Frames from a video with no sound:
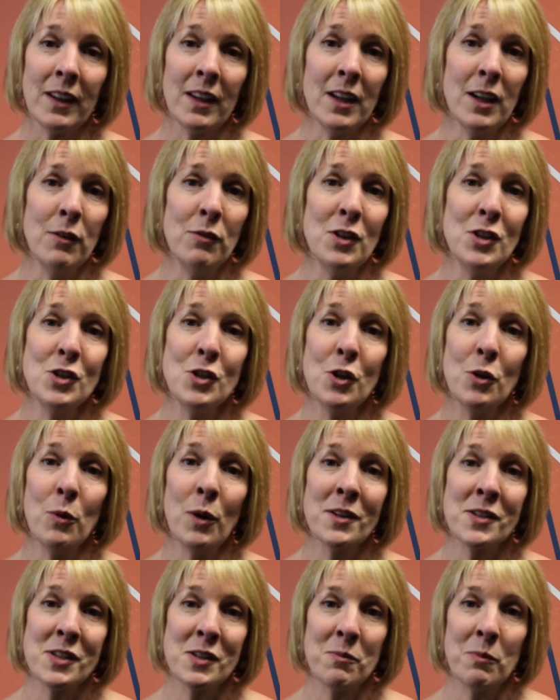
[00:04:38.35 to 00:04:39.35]
If you do
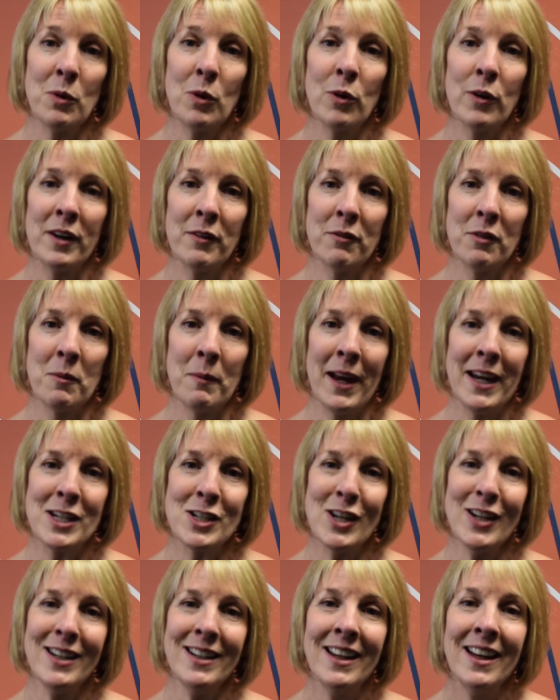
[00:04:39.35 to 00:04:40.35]
want some more
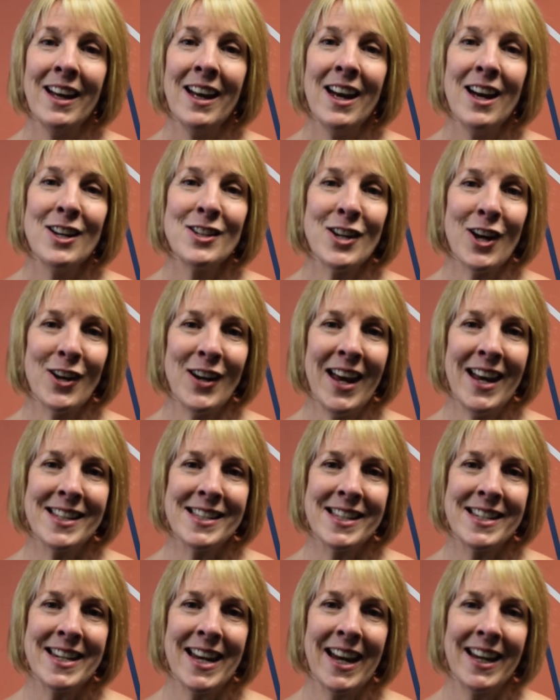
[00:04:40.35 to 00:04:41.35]
information, don't
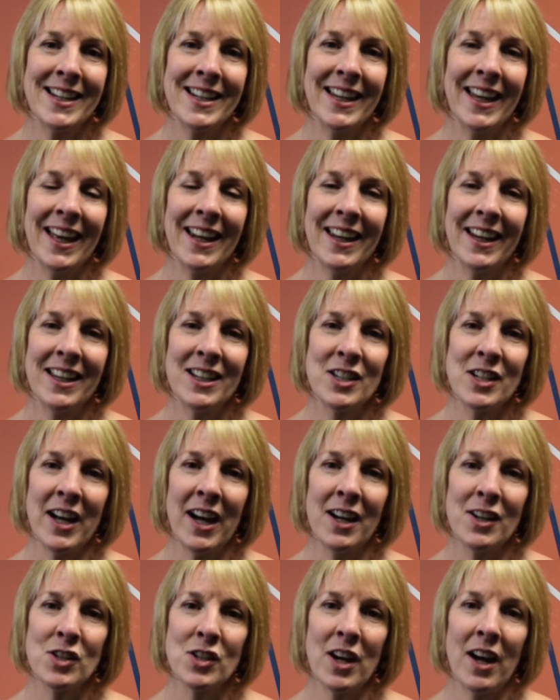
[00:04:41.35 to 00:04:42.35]
hesitate in getting in
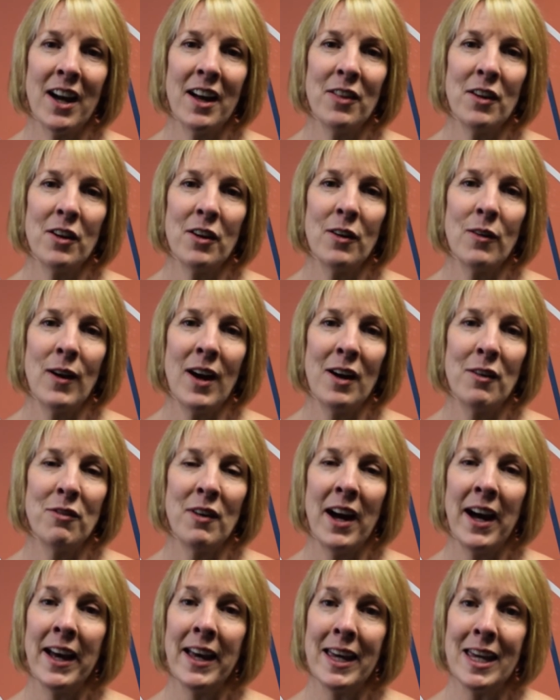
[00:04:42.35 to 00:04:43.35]
touch, either
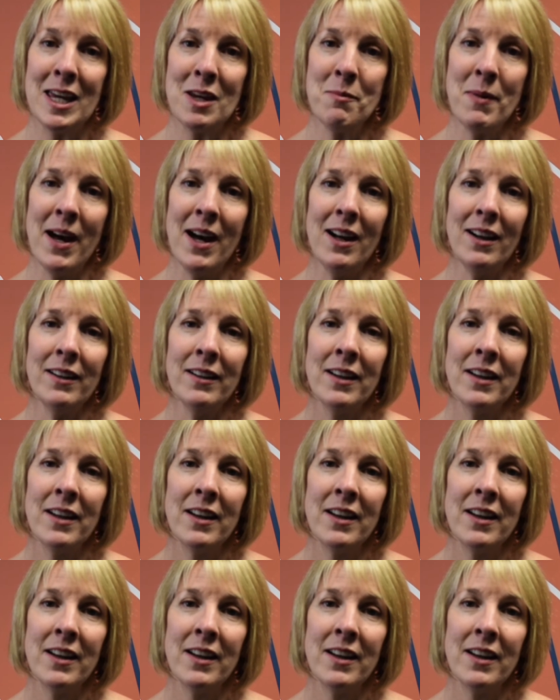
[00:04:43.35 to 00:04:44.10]
via email,